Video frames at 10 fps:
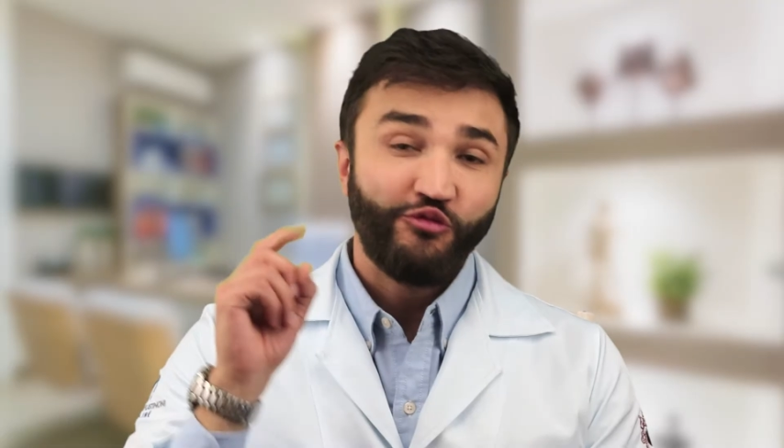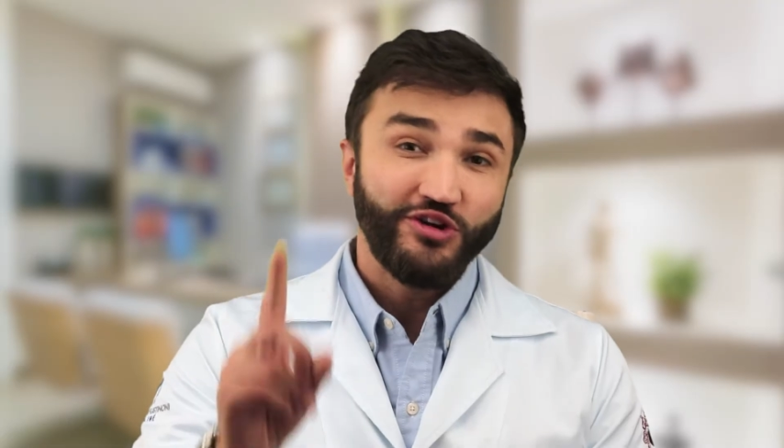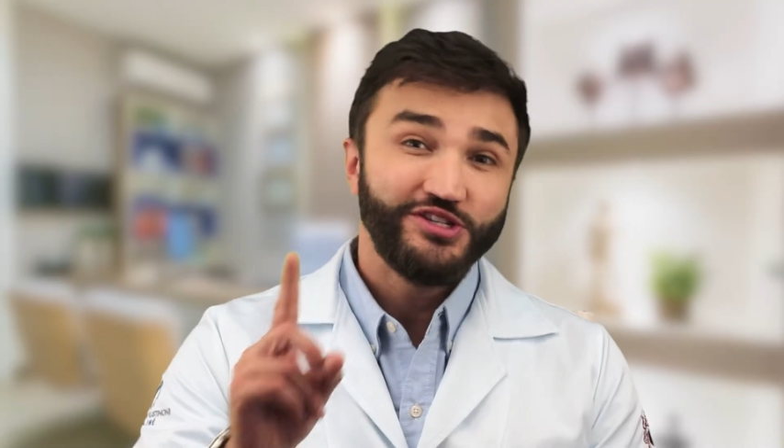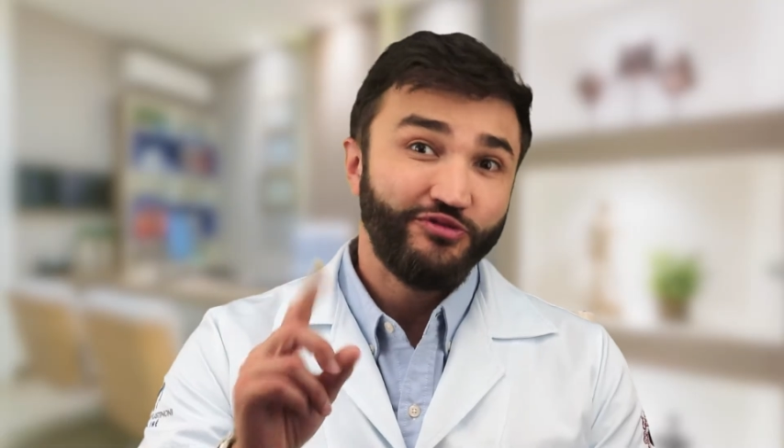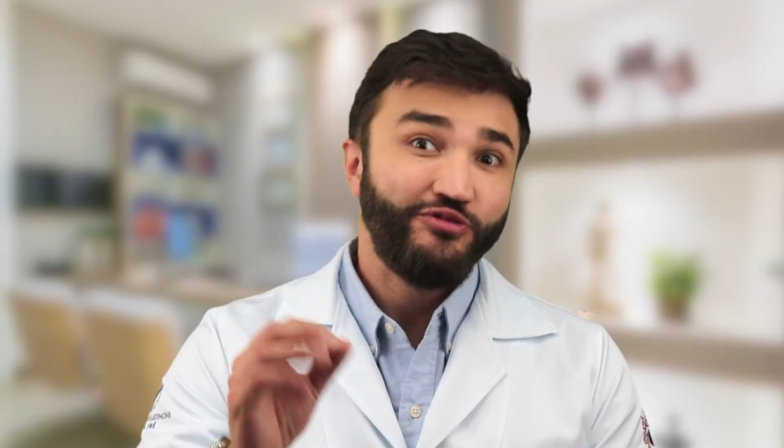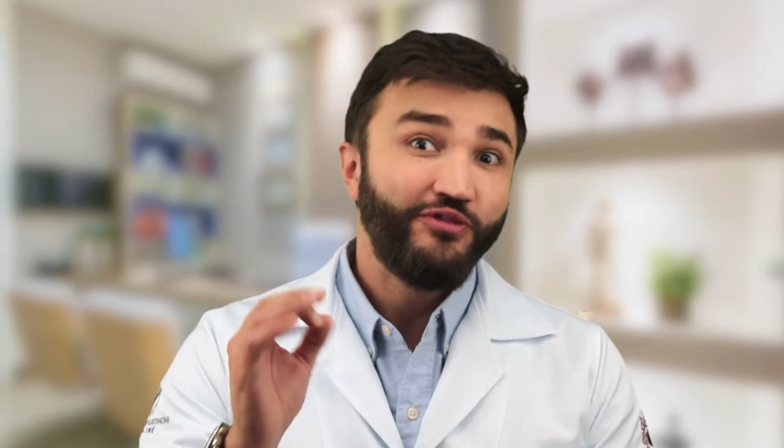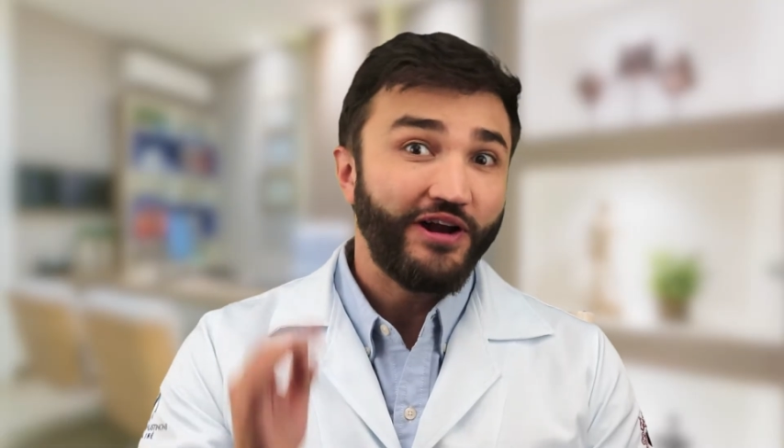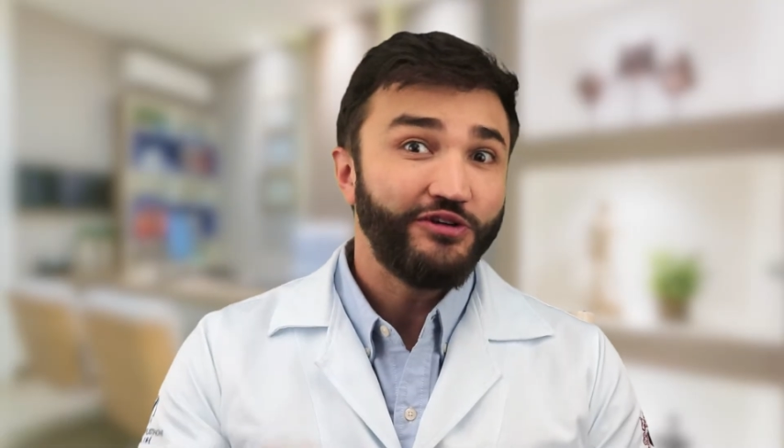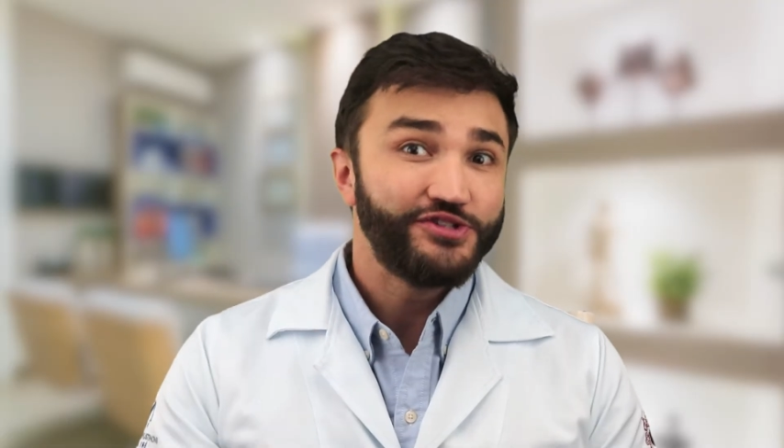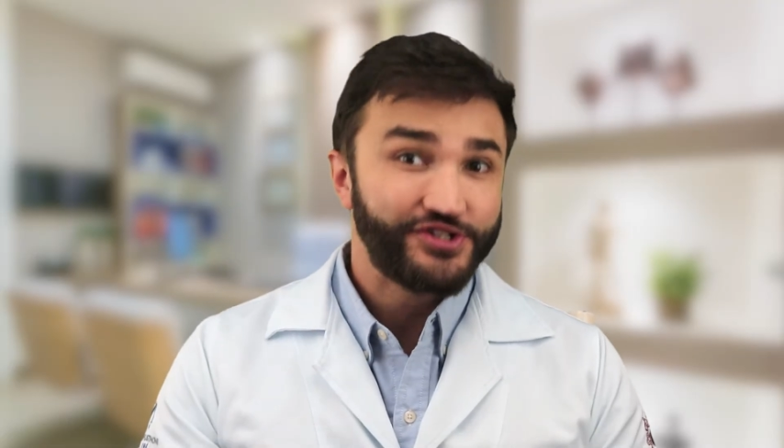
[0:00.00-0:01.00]
The first
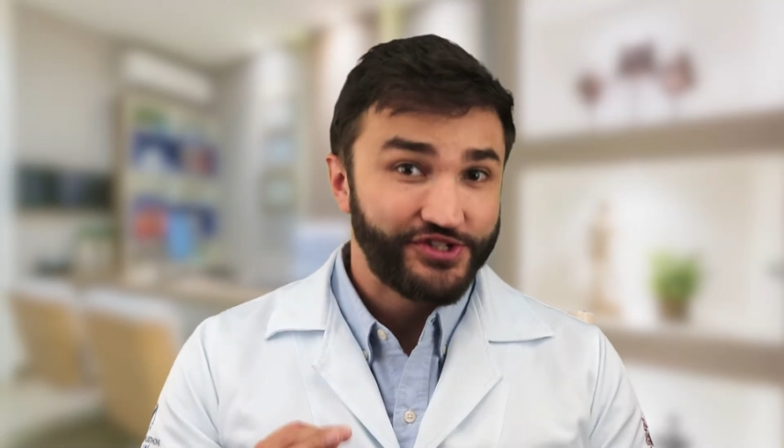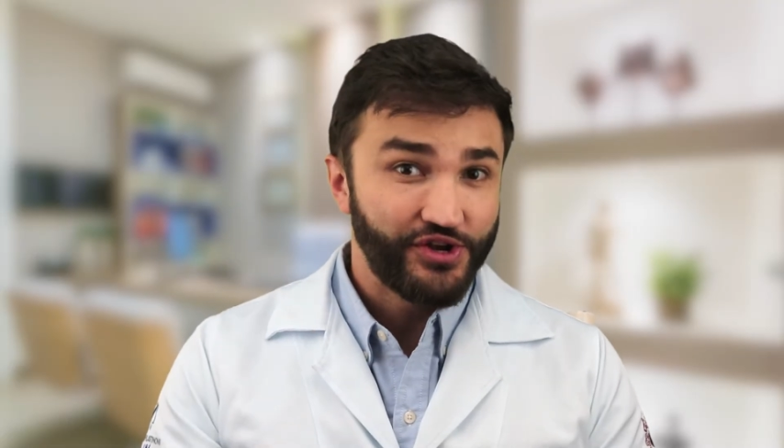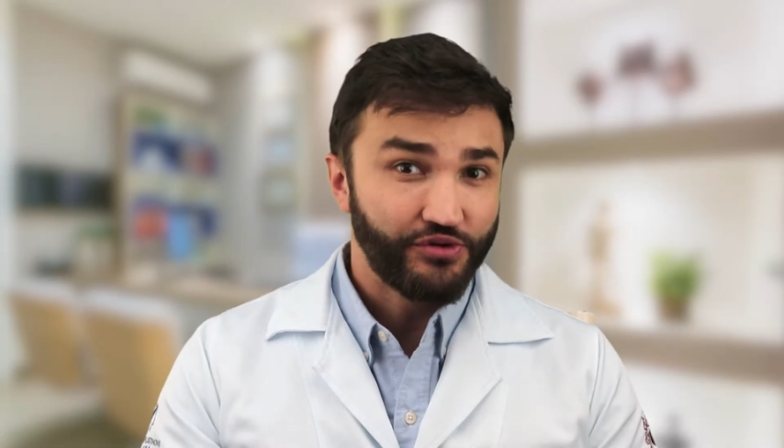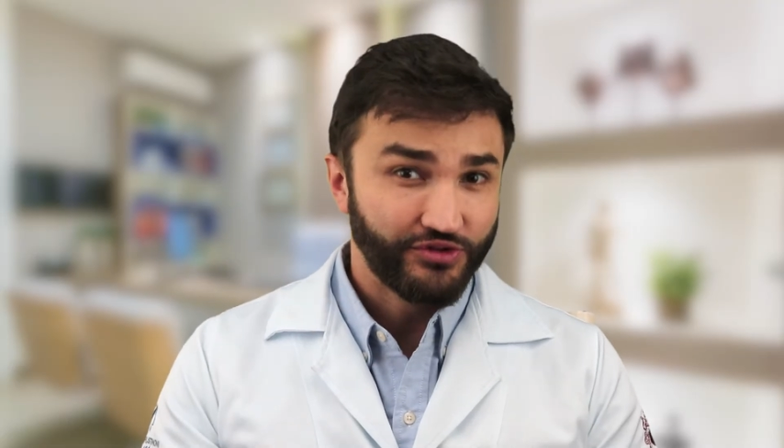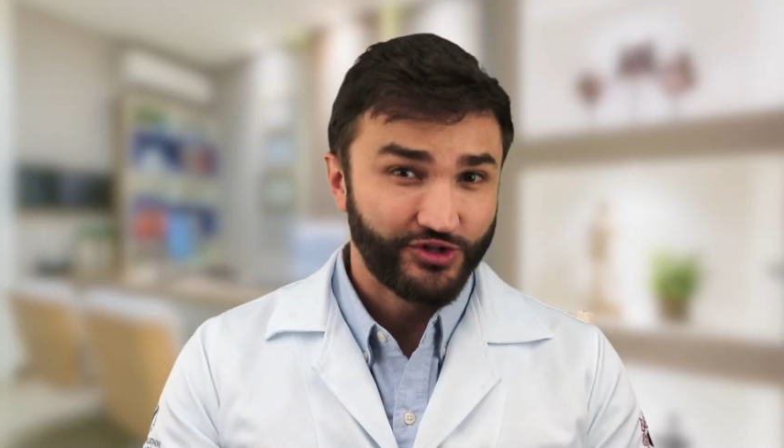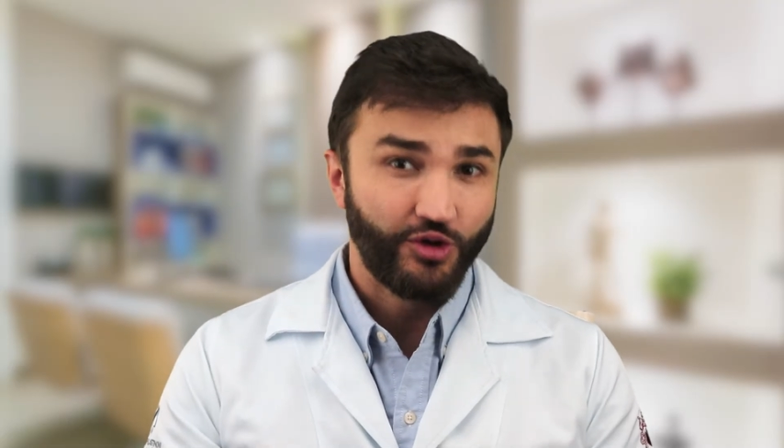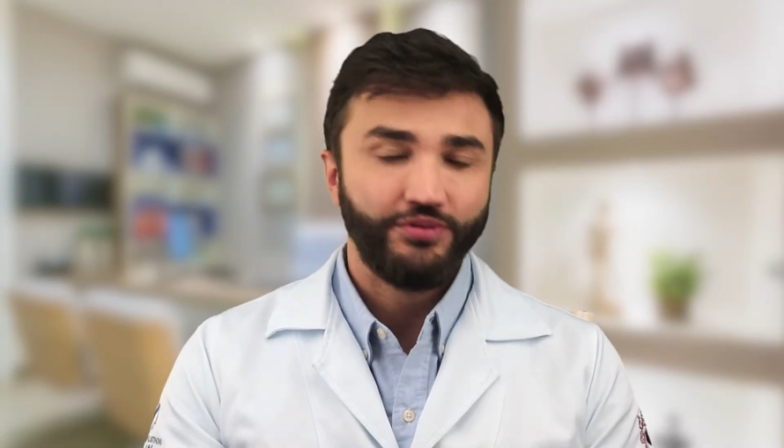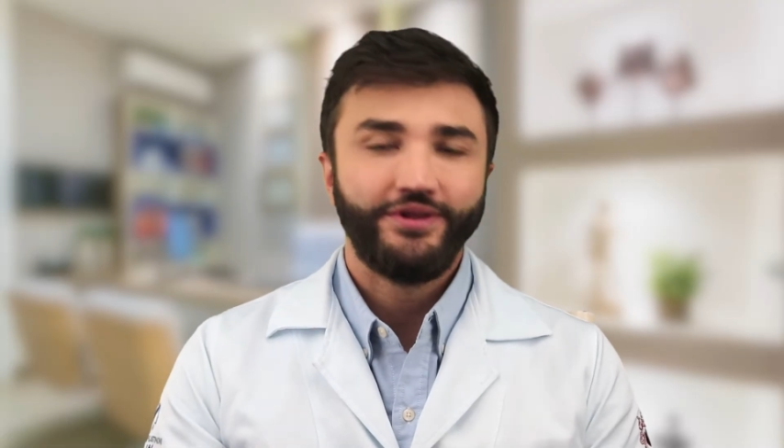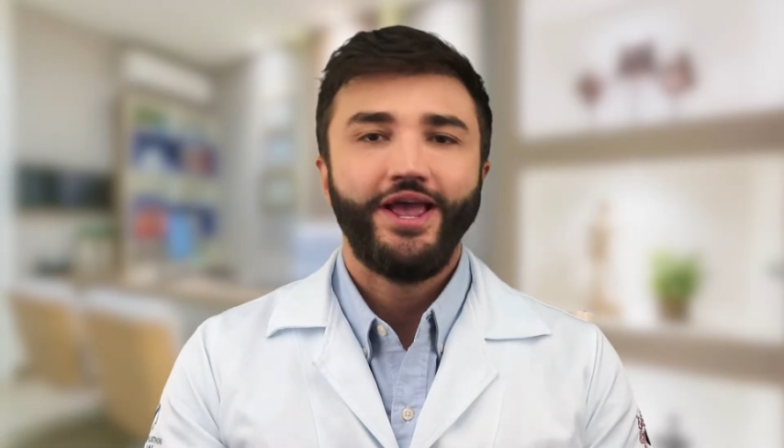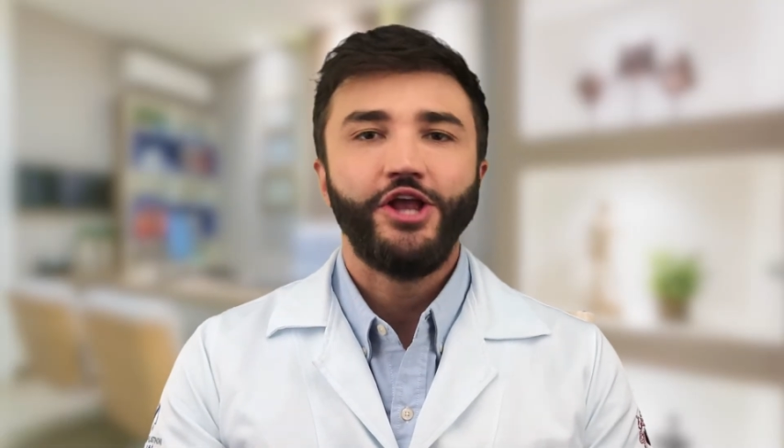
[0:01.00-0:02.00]
very serious
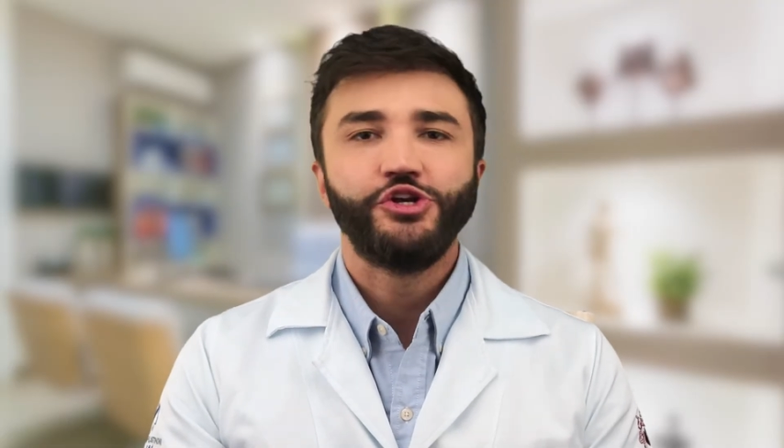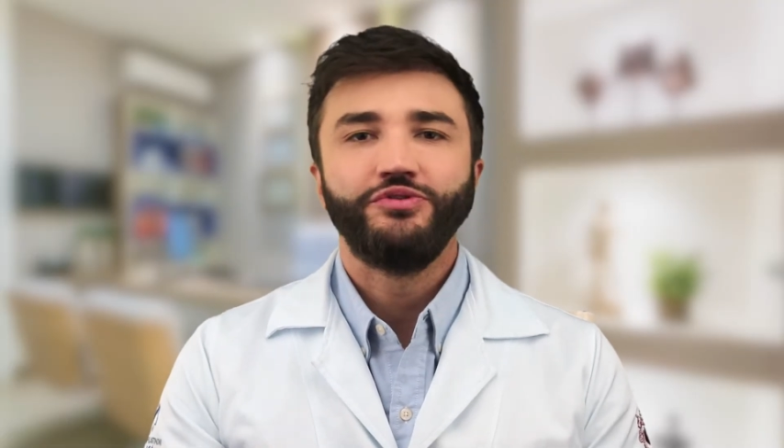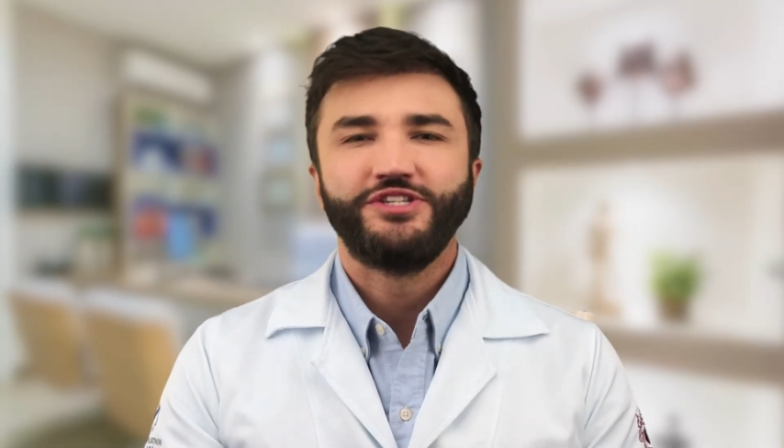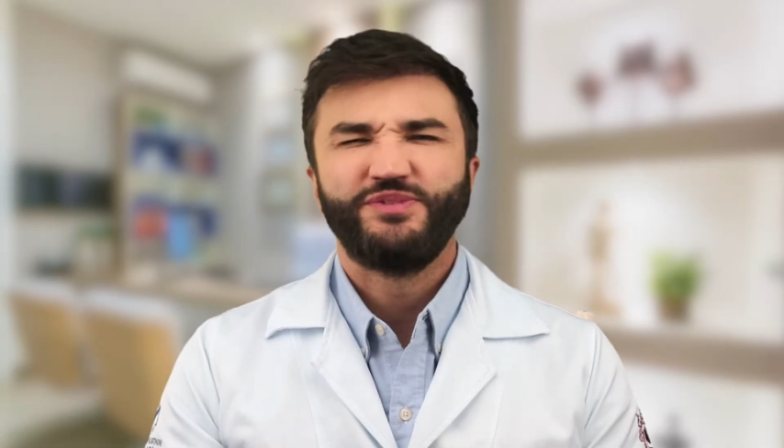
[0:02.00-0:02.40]
complication,